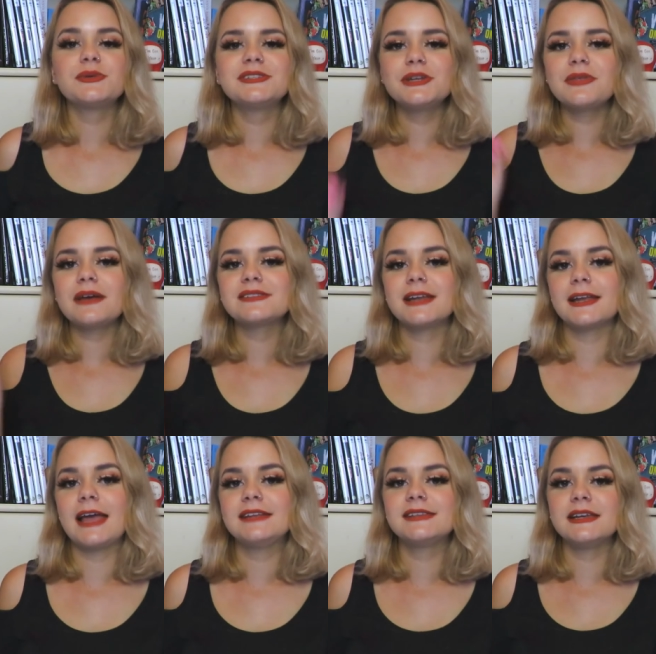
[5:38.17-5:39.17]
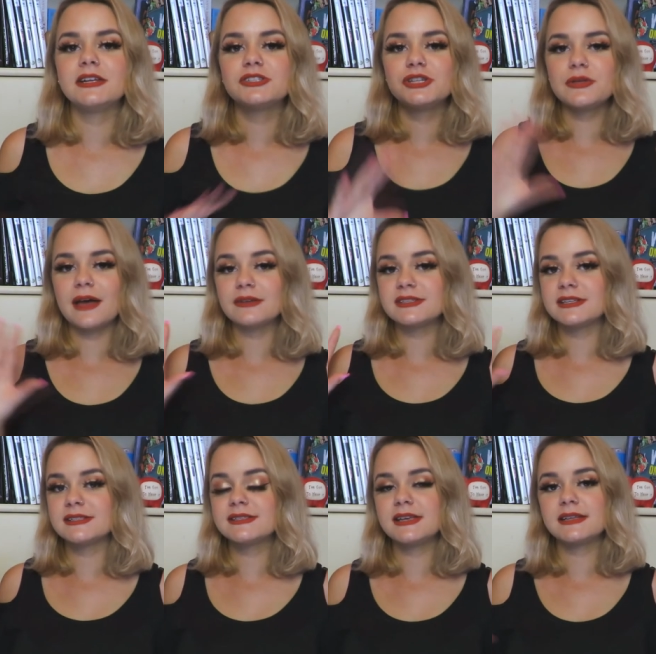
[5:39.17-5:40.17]
So in two thousand eighteen, a two
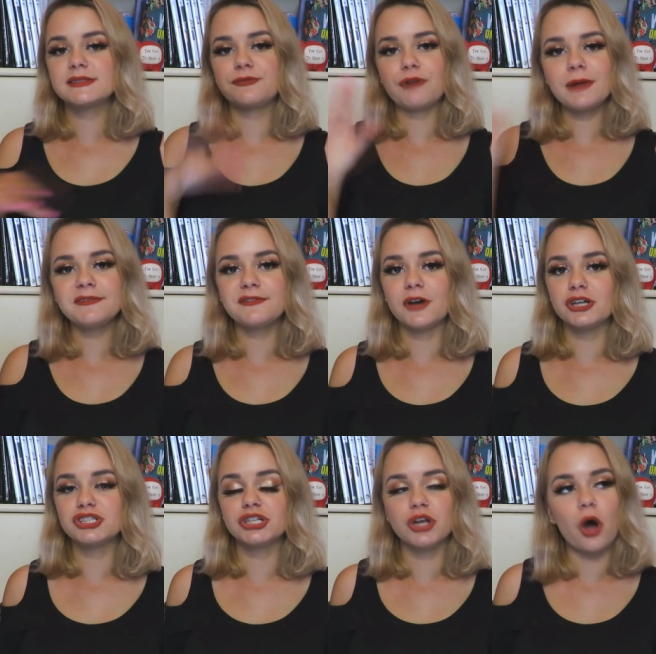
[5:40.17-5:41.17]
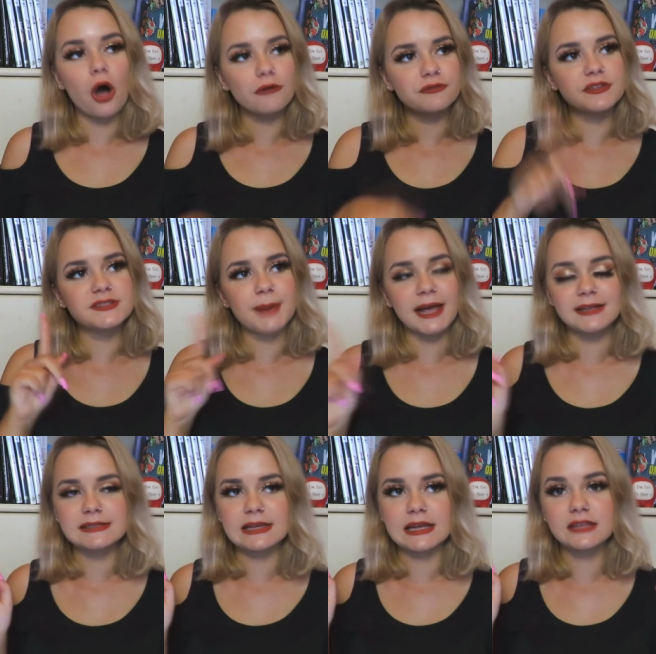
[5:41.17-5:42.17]
thousand six framed version of this
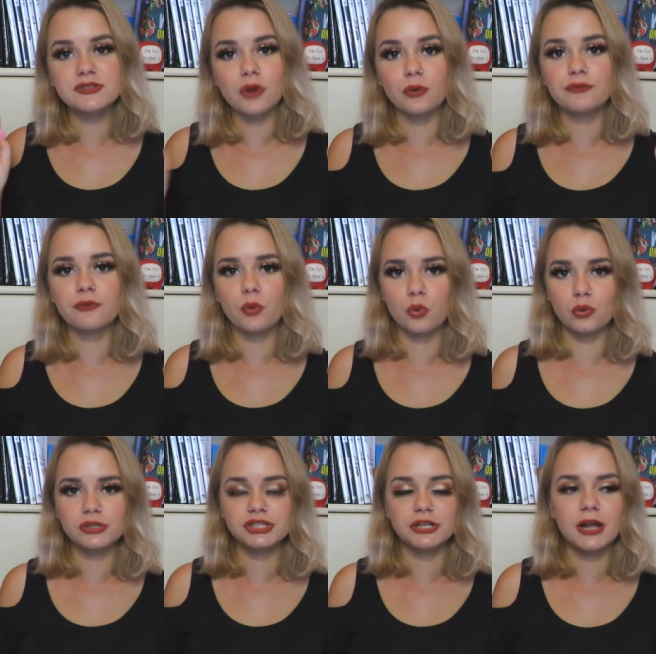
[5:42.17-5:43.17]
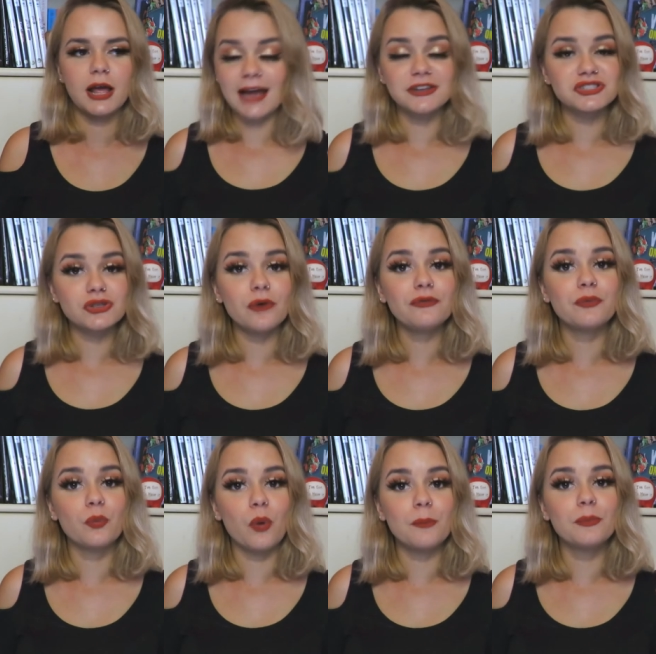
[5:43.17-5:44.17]
painting sold for auction, and it sold
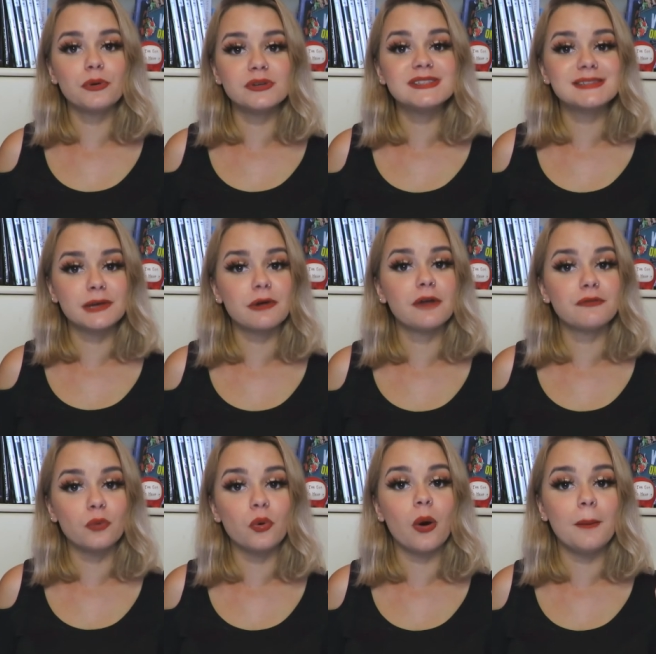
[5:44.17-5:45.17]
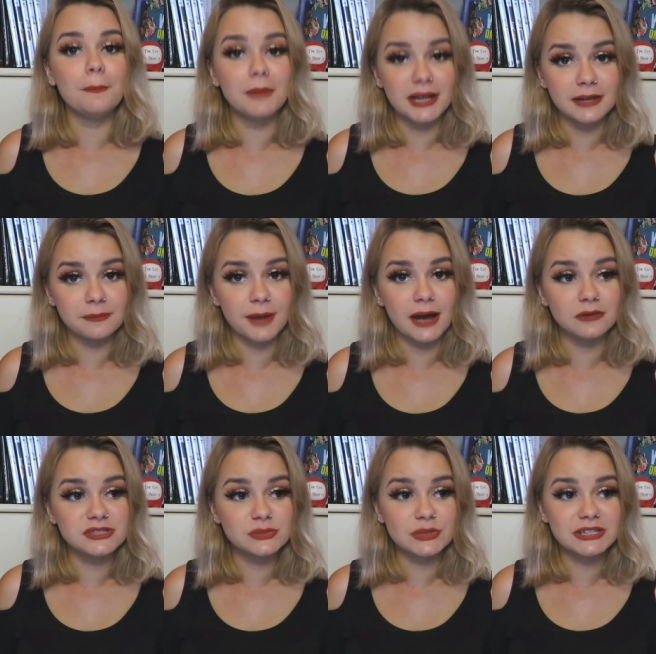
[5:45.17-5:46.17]
for one point zero four million
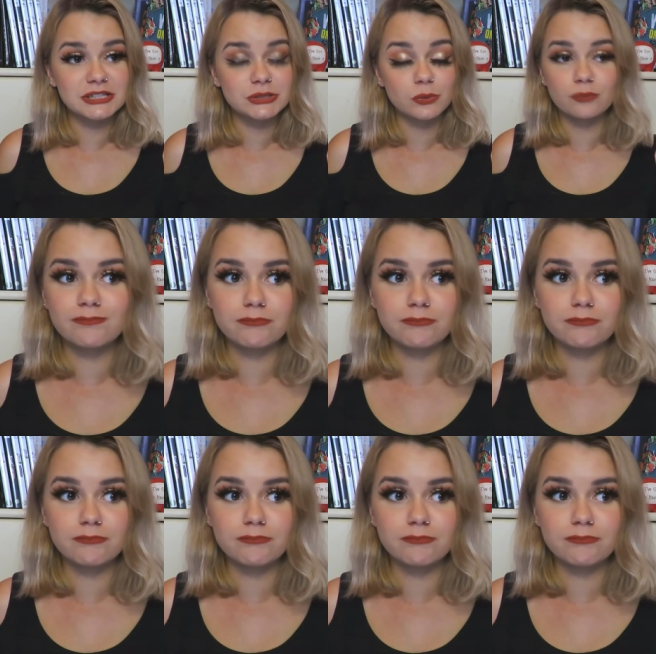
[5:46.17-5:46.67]
pounds, which...